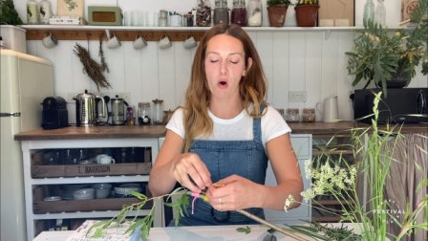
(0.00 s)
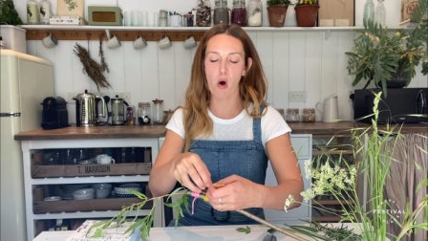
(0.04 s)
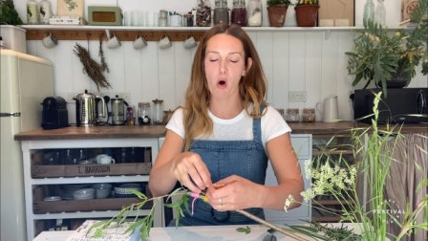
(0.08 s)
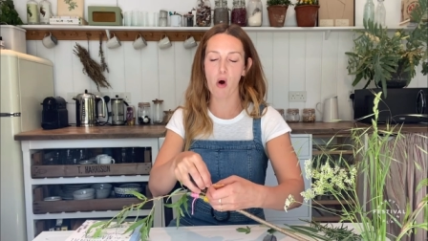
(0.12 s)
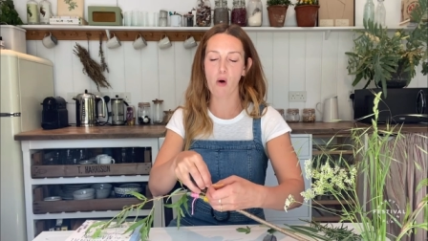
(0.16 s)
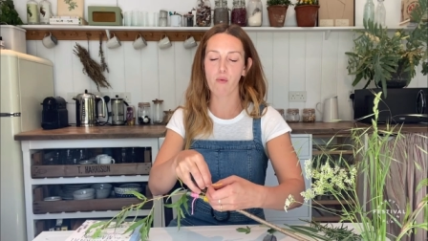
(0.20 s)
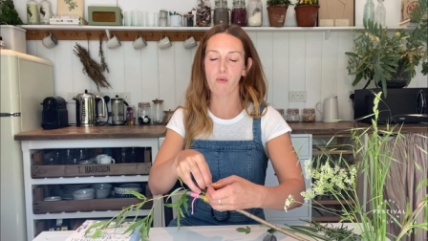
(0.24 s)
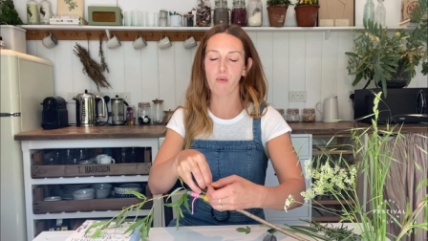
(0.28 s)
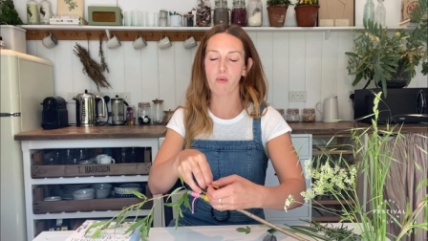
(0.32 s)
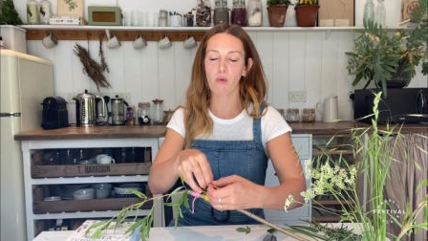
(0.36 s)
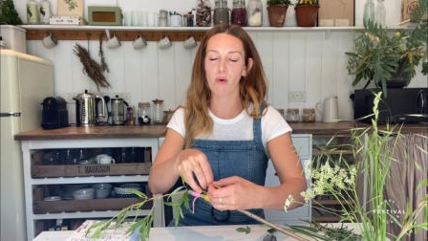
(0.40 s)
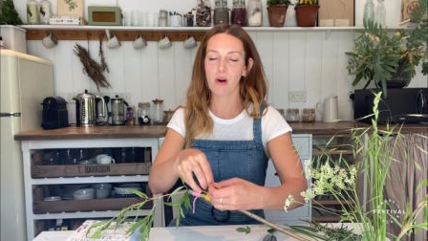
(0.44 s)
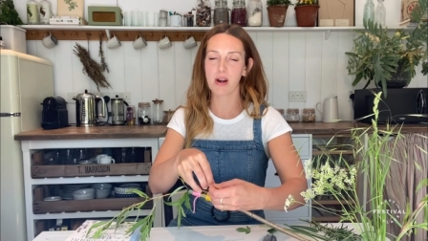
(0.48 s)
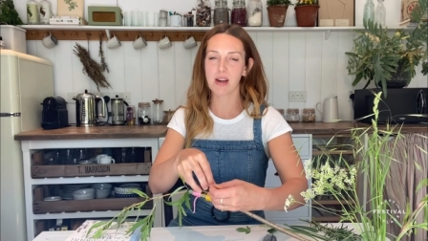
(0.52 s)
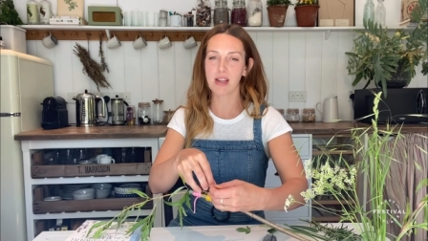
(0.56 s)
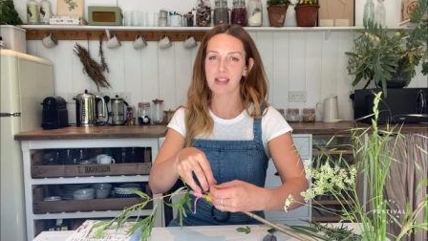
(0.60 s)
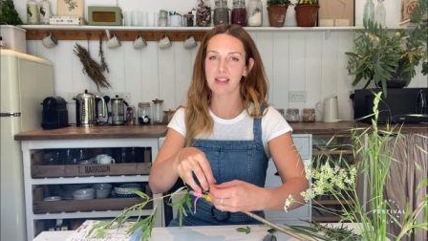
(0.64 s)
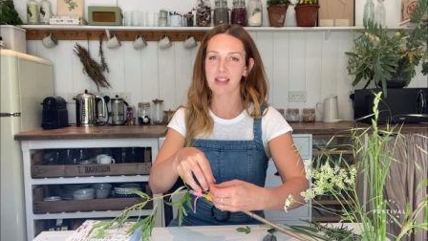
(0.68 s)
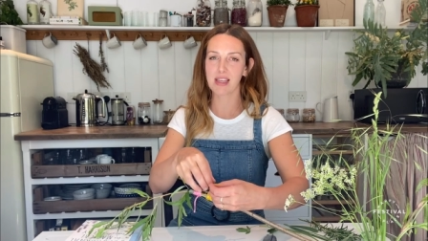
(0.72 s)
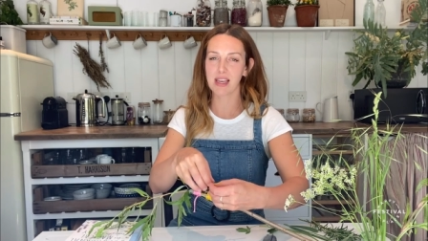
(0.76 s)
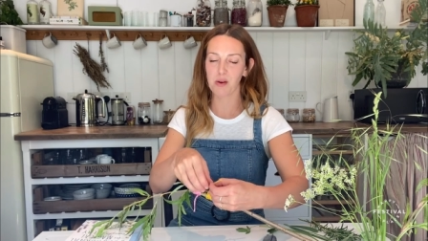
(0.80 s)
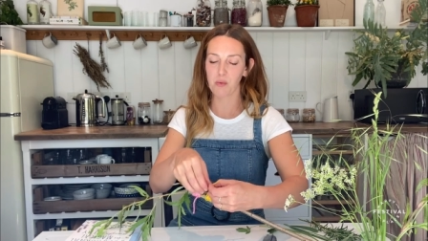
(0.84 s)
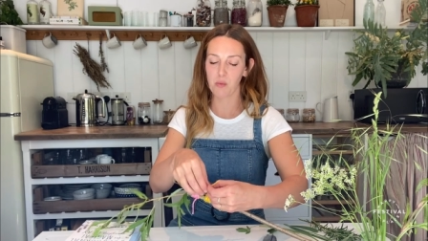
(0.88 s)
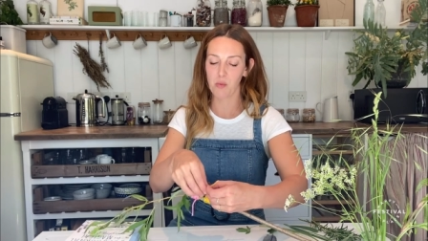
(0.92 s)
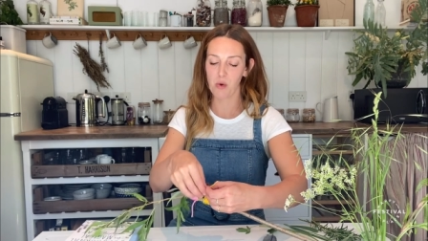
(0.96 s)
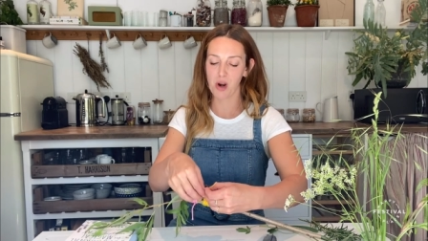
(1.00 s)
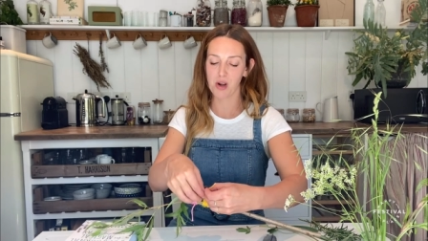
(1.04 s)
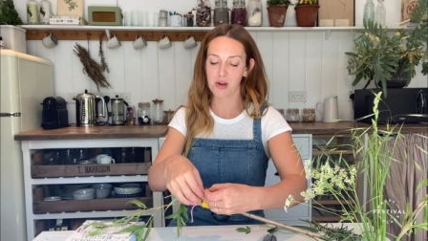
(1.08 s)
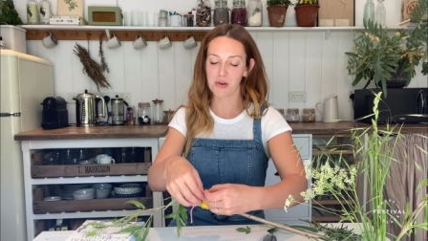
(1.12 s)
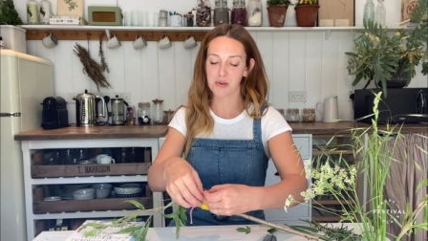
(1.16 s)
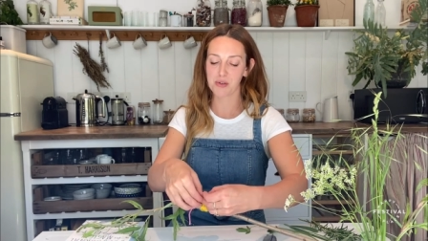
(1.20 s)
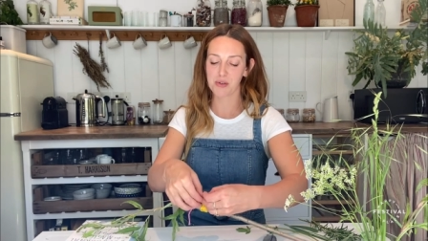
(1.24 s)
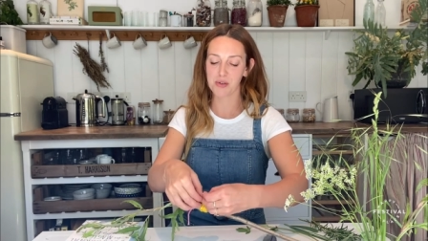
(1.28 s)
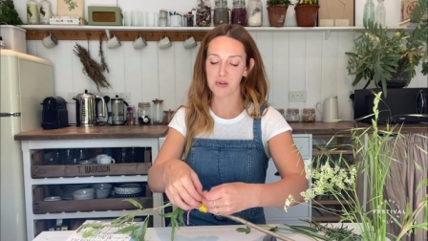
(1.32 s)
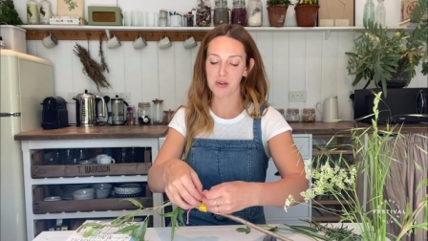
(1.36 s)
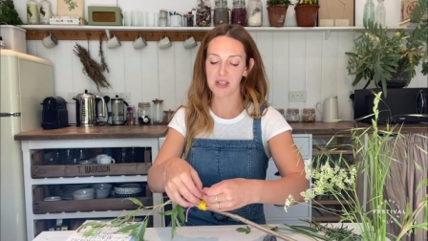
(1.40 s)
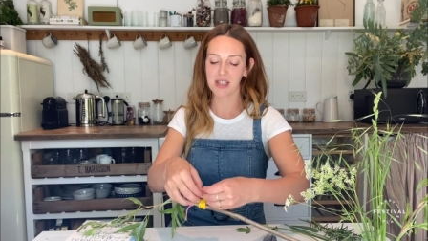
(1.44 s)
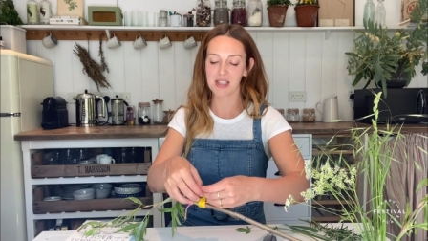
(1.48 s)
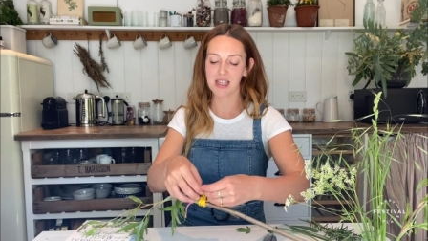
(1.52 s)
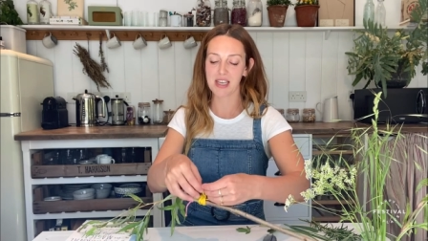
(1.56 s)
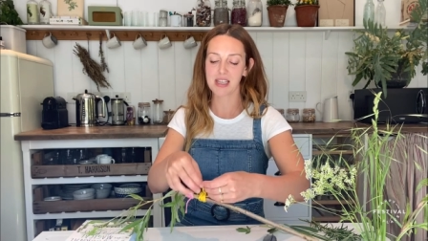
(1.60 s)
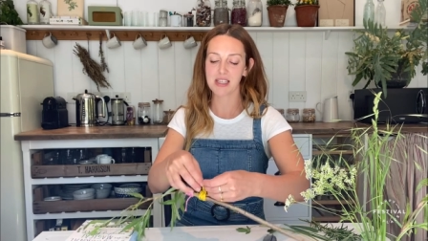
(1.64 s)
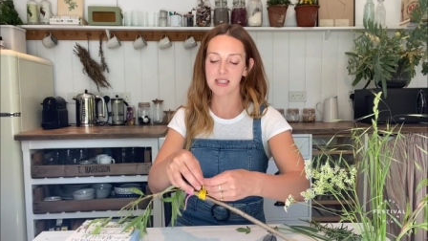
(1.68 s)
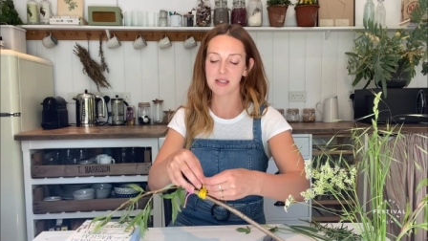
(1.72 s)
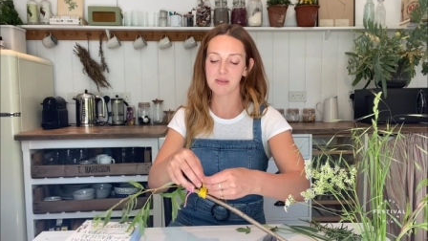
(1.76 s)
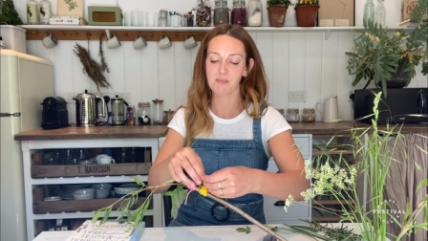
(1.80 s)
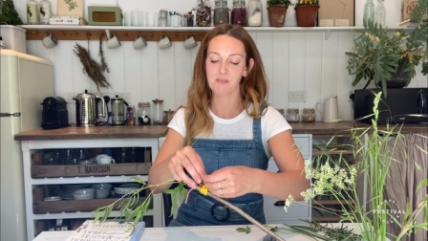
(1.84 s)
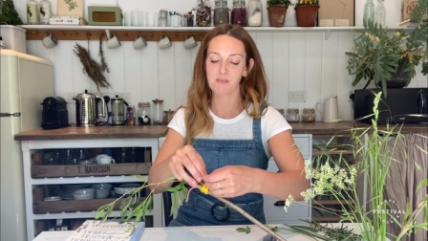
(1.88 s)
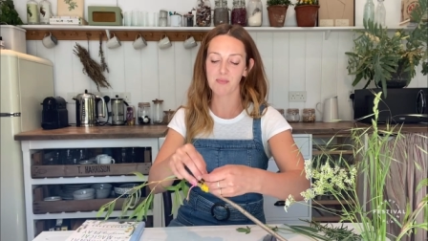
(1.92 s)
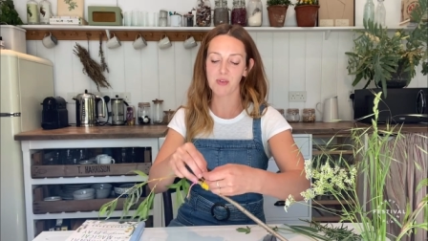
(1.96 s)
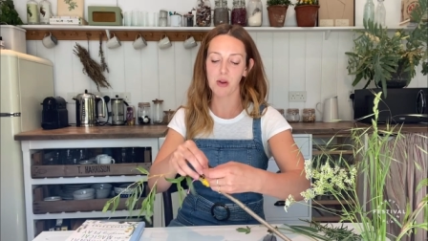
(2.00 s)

off or anything while you're doing this,